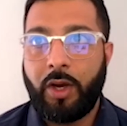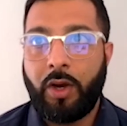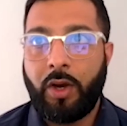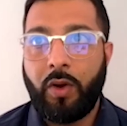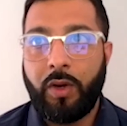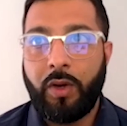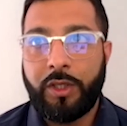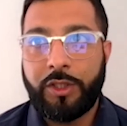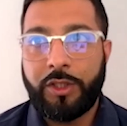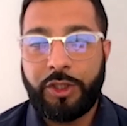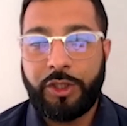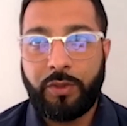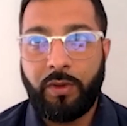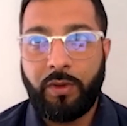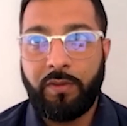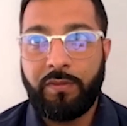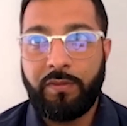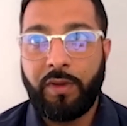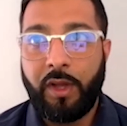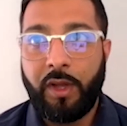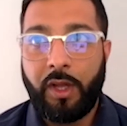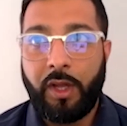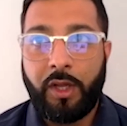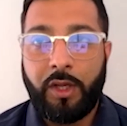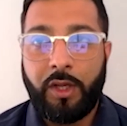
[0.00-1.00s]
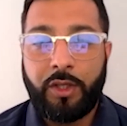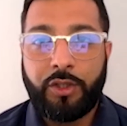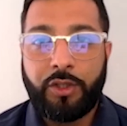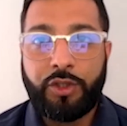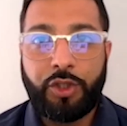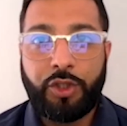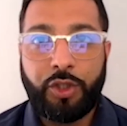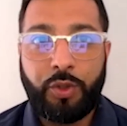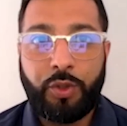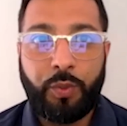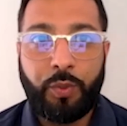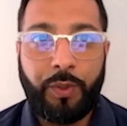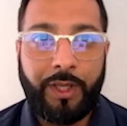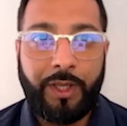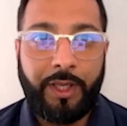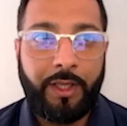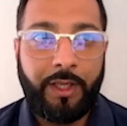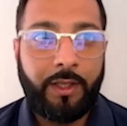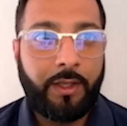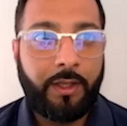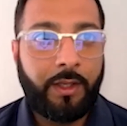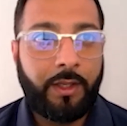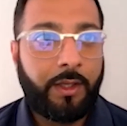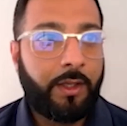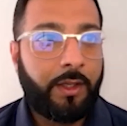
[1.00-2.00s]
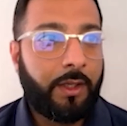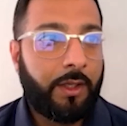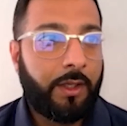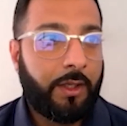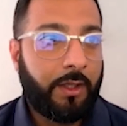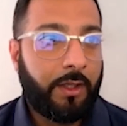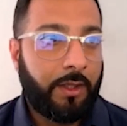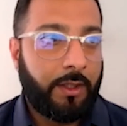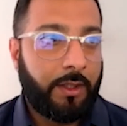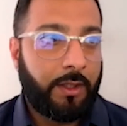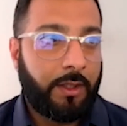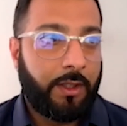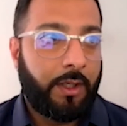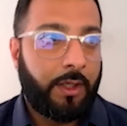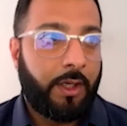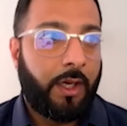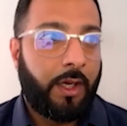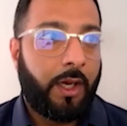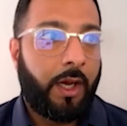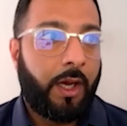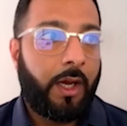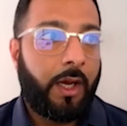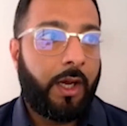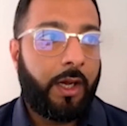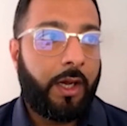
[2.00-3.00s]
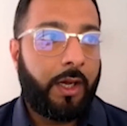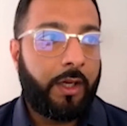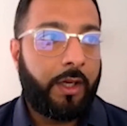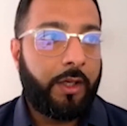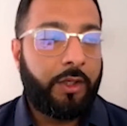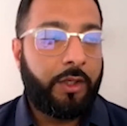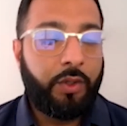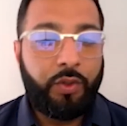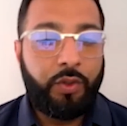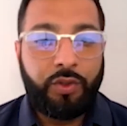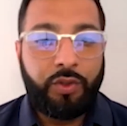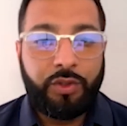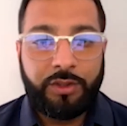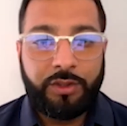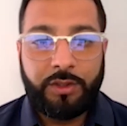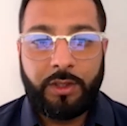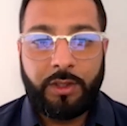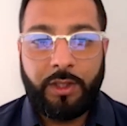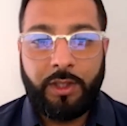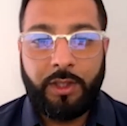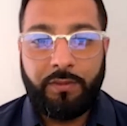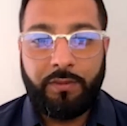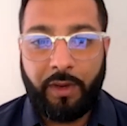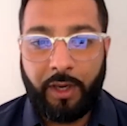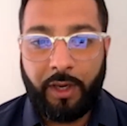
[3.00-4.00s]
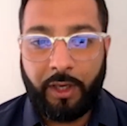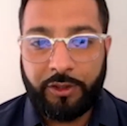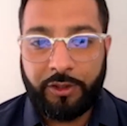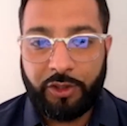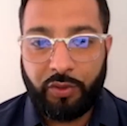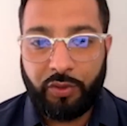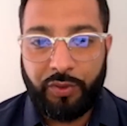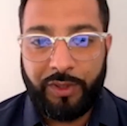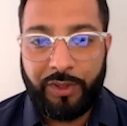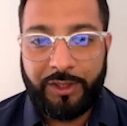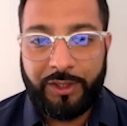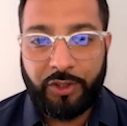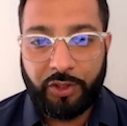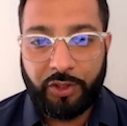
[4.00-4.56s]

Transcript: whole issue of do we use the financial